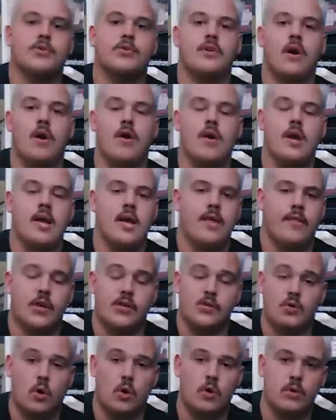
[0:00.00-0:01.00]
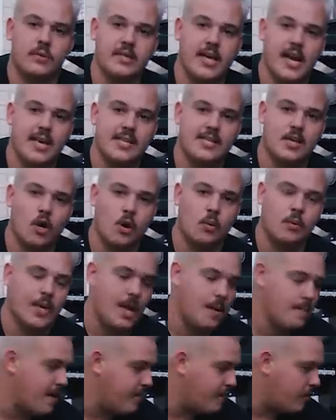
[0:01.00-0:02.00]
So those coil retainers help
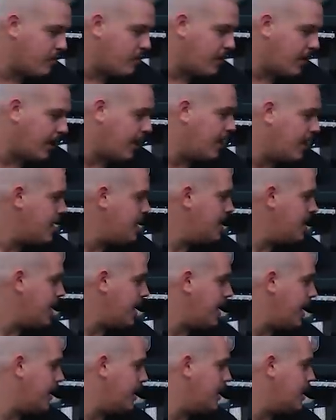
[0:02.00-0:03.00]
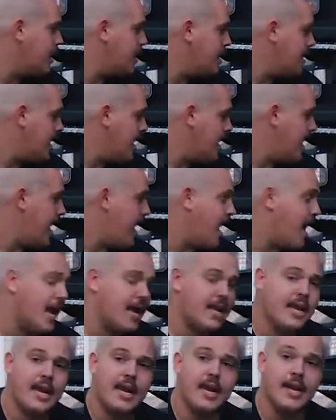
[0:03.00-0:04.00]
keep everything in uh,
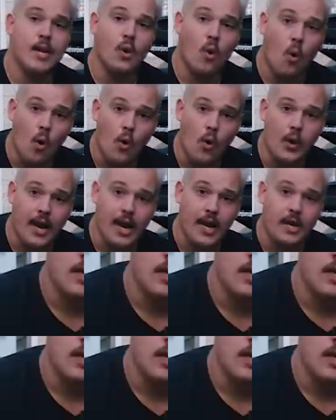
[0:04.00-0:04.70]
in order.